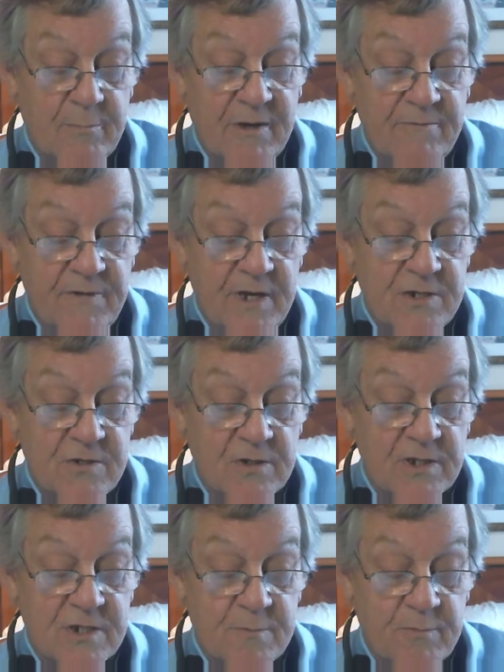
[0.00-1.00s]
of my
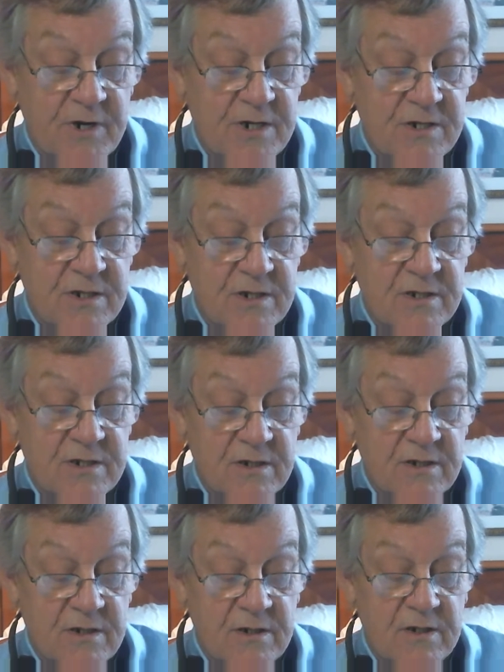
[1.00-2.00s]
facial expressions.
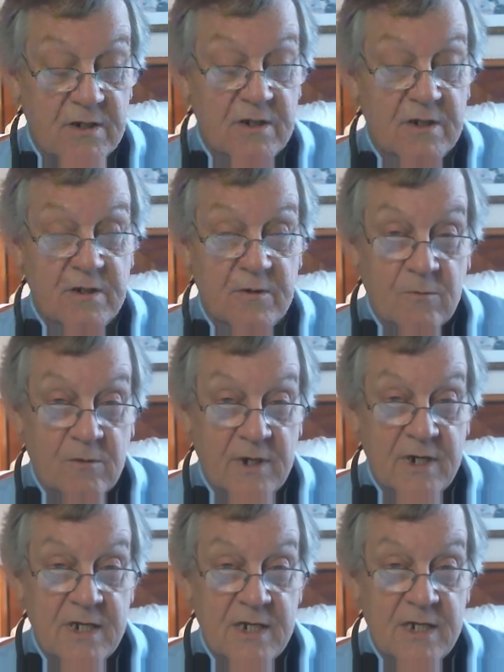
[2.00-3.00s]

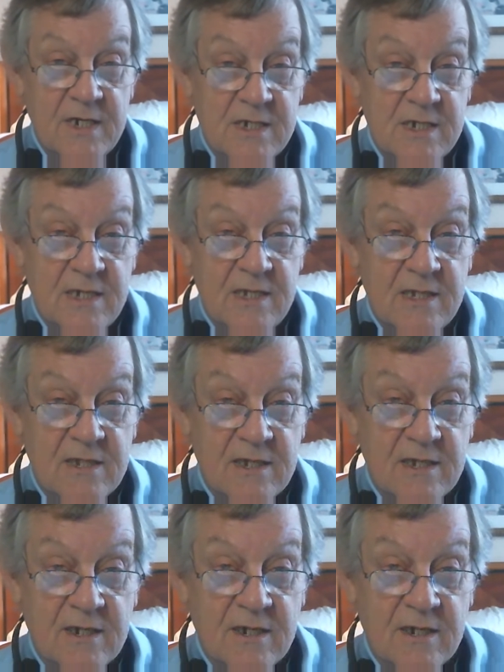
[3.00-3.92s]
What is he thinking?